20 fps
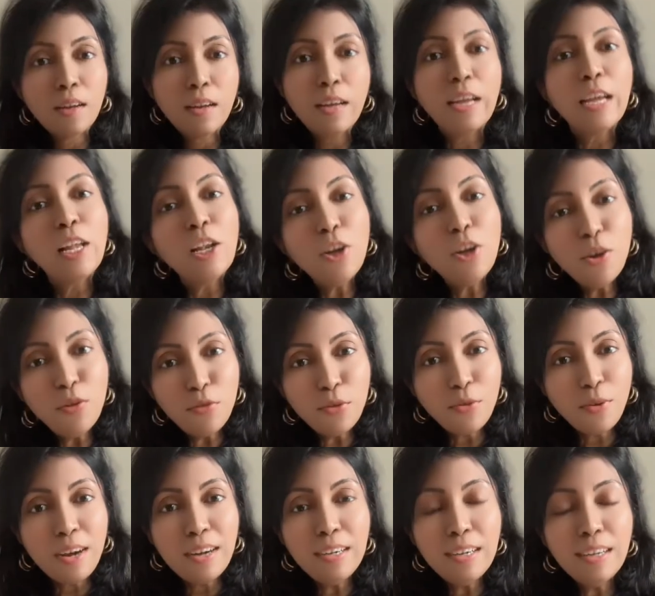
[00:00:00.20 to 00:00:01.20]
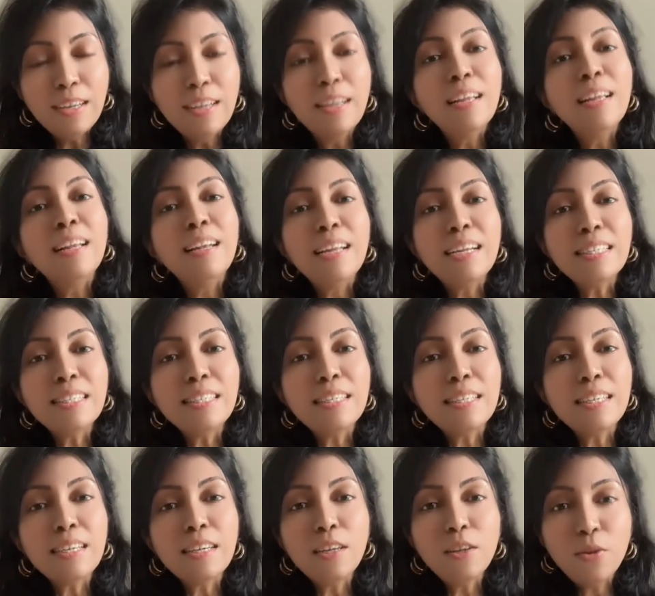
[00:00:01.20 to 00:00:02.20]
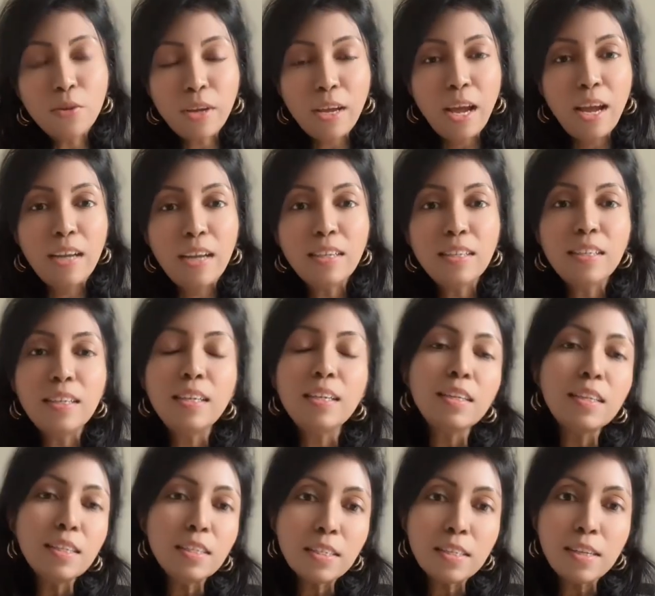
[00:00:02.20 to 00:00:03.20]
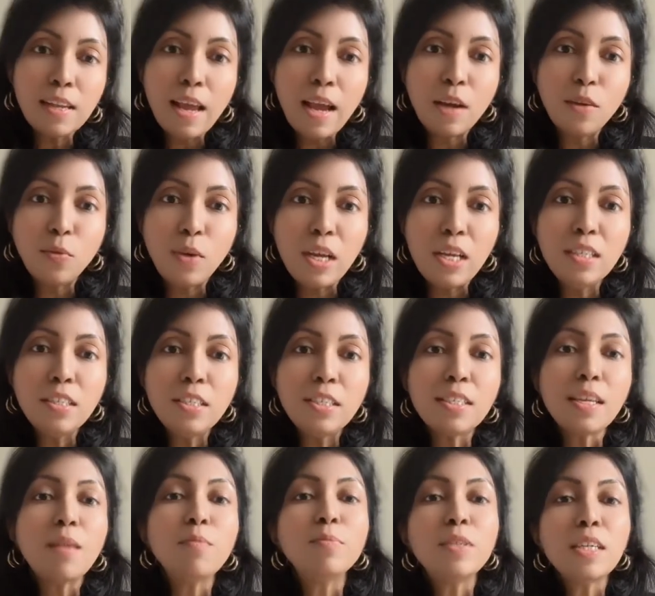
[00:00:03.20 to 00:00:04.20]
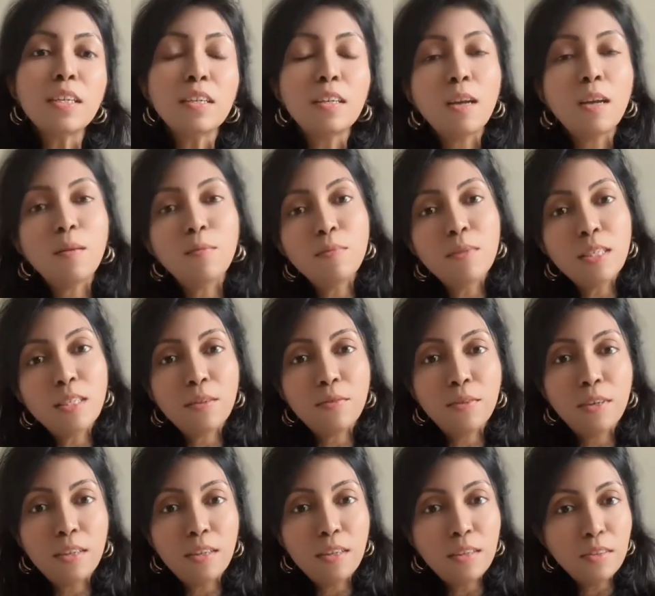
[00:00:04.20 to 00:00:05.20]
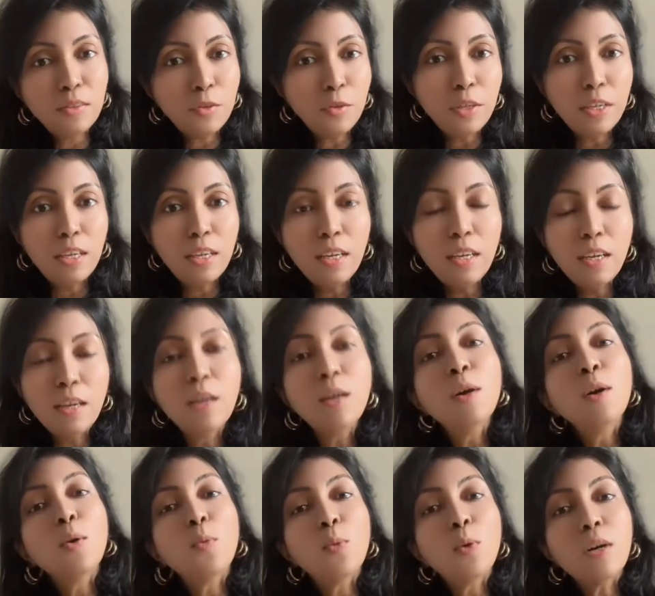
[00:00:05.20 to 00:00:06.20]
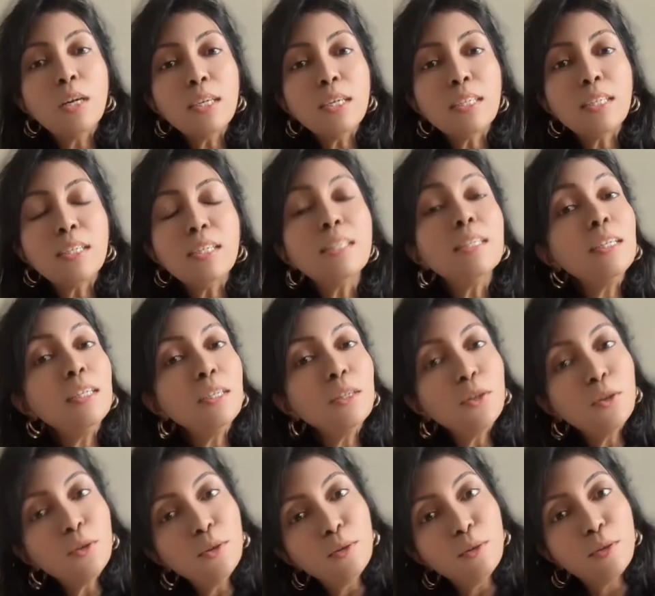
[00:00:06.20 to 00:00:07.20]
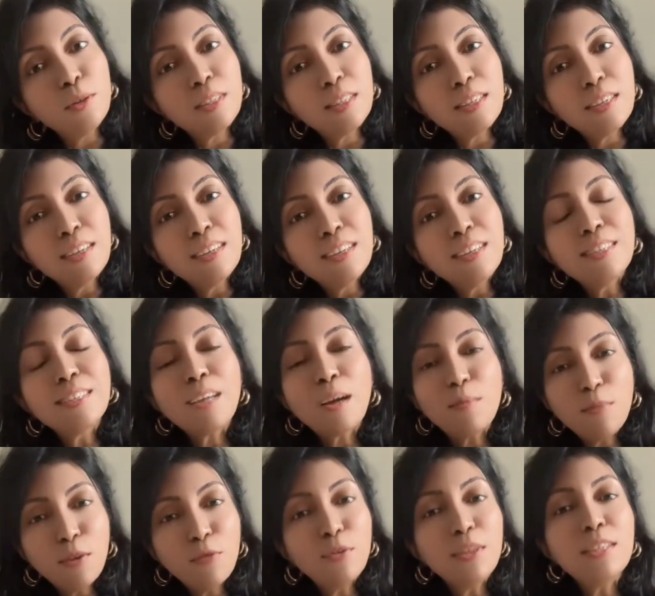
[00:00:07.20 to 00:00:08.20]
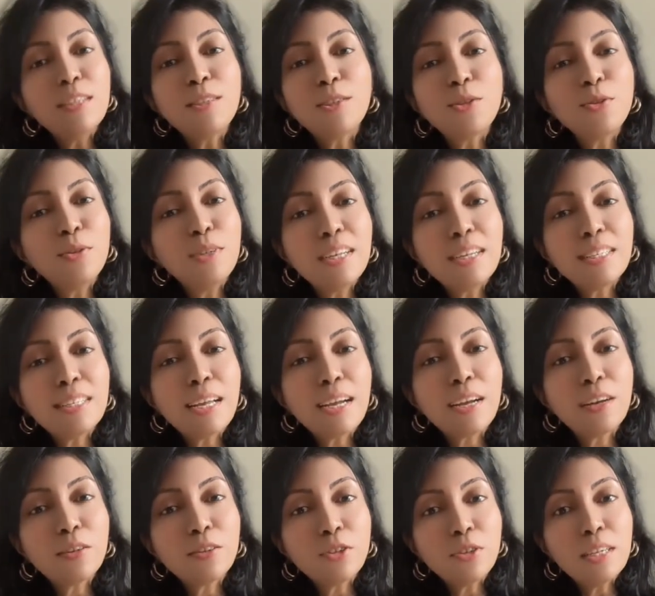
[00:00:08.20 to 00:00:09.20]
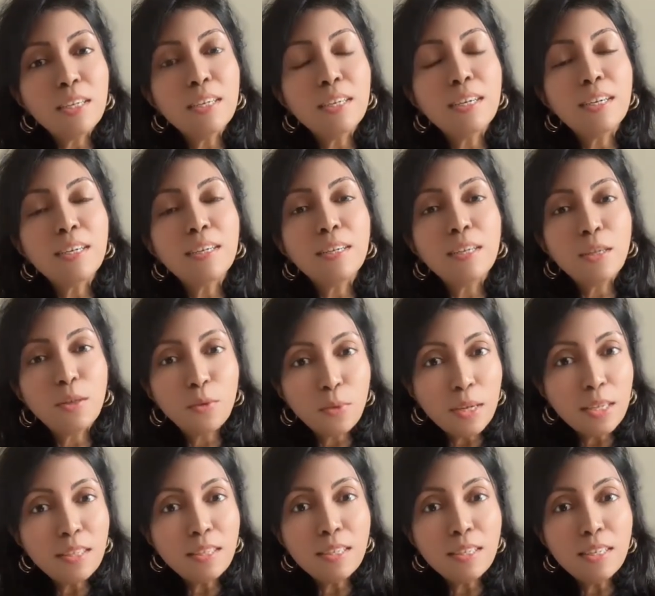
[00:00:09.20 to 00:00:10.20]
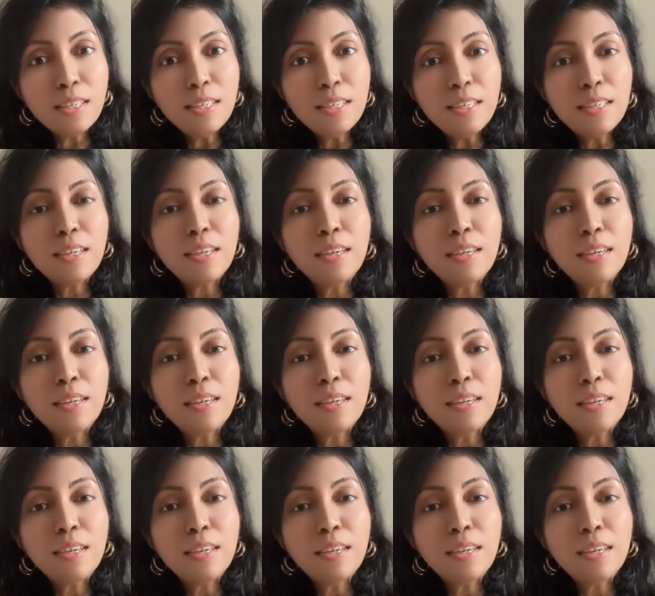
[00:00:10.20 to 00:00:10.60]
Hello everyone, let's take a look at English language subject number 73, what it includes. Some of the students actually requested